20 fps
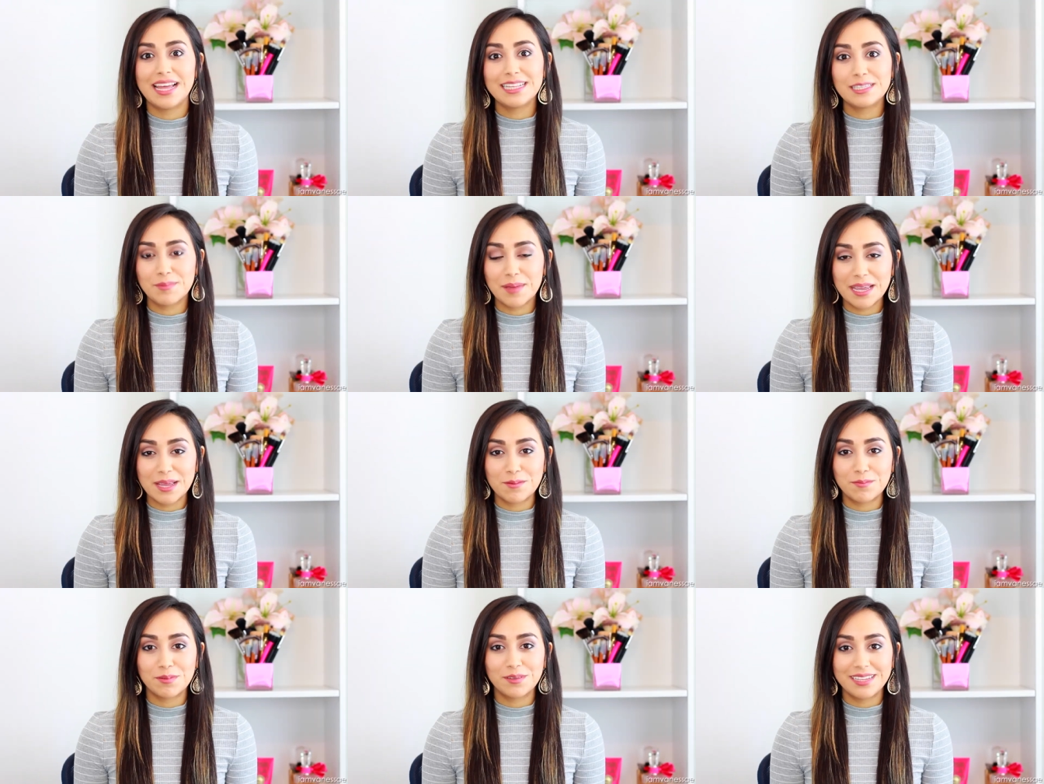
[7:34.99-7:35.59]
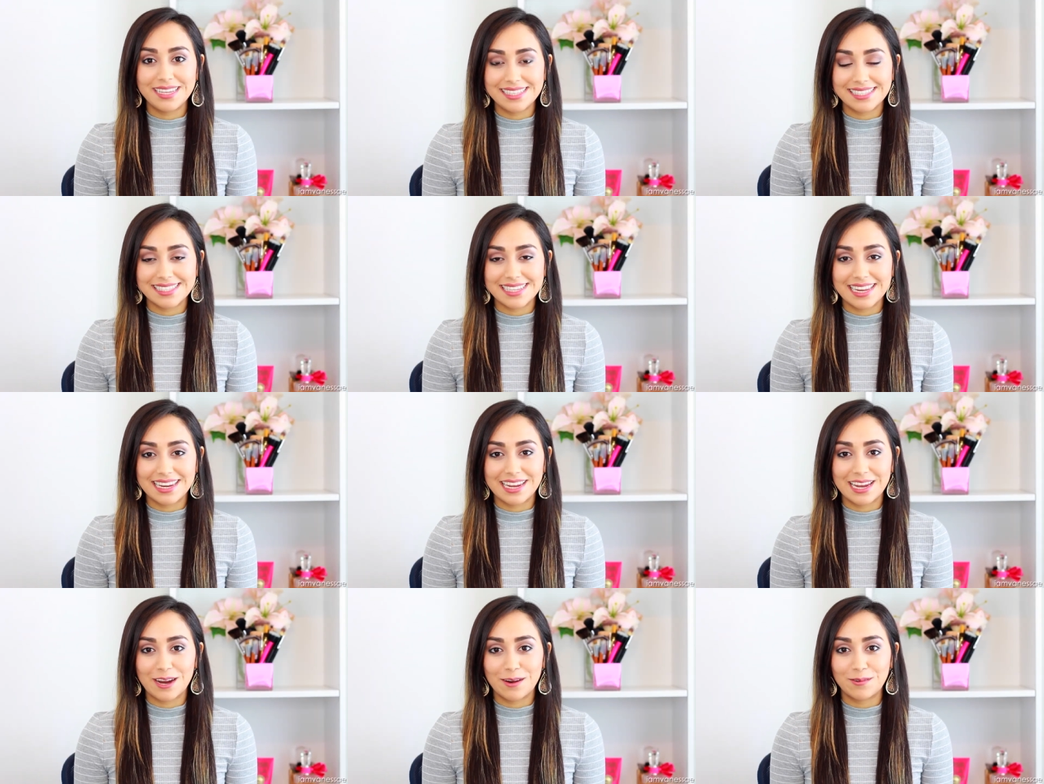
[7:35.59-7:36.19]
that's my complete
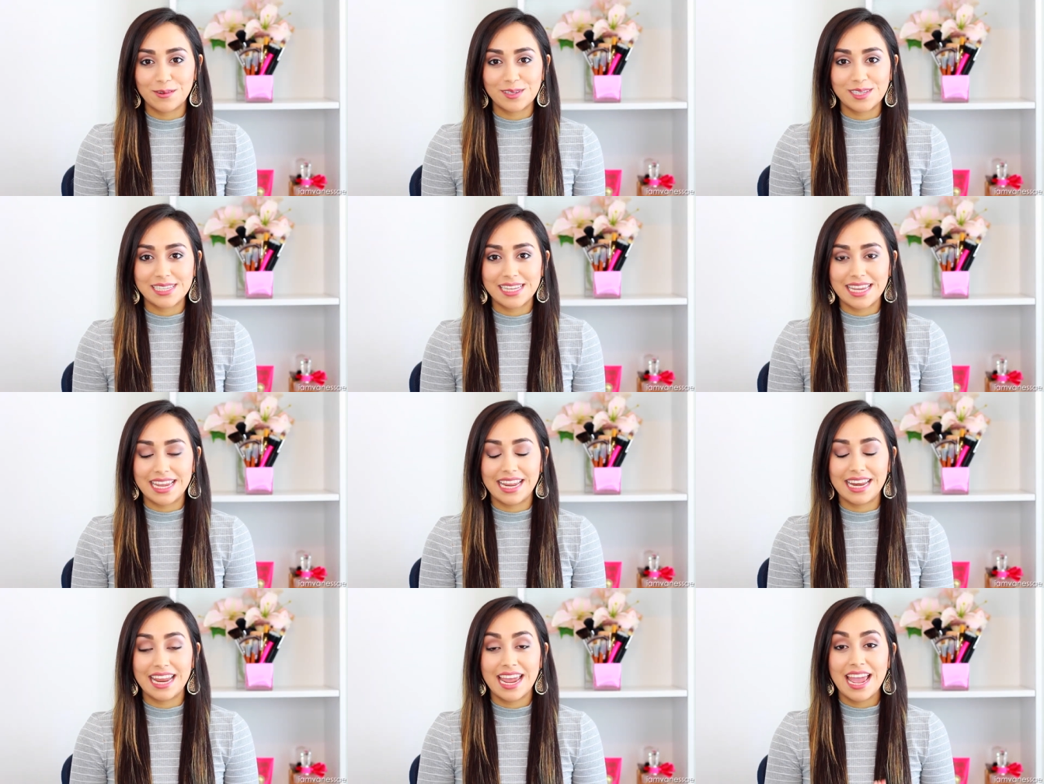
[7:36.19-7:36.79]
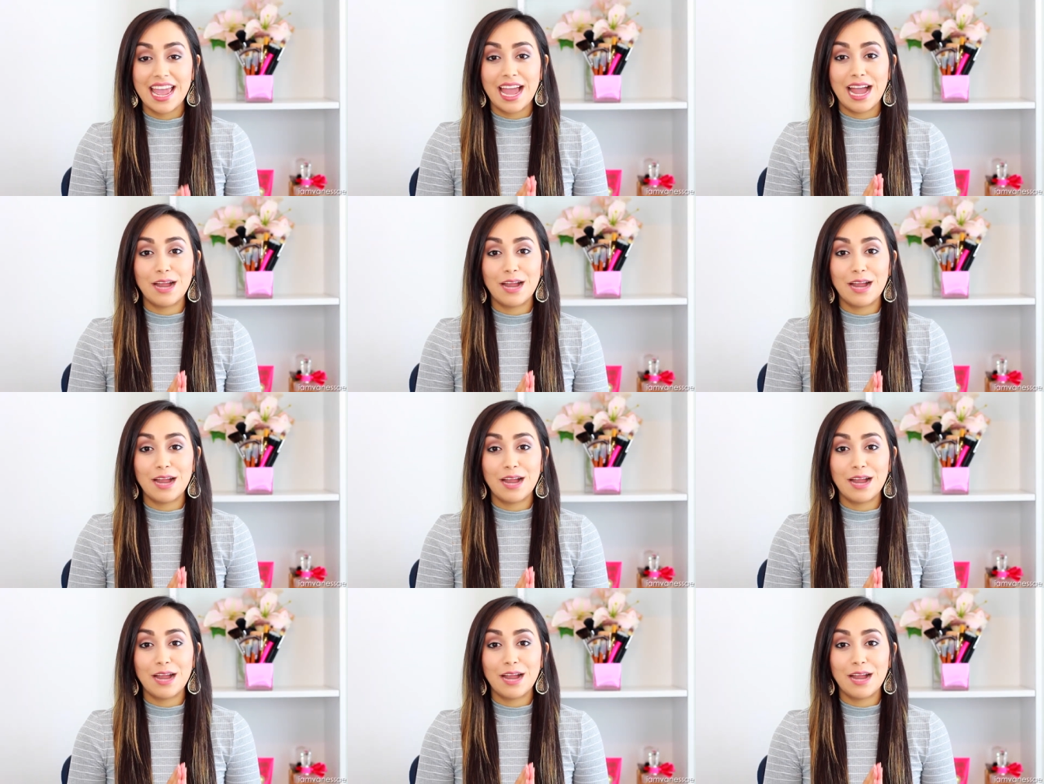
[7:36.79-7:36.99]
skincare routine.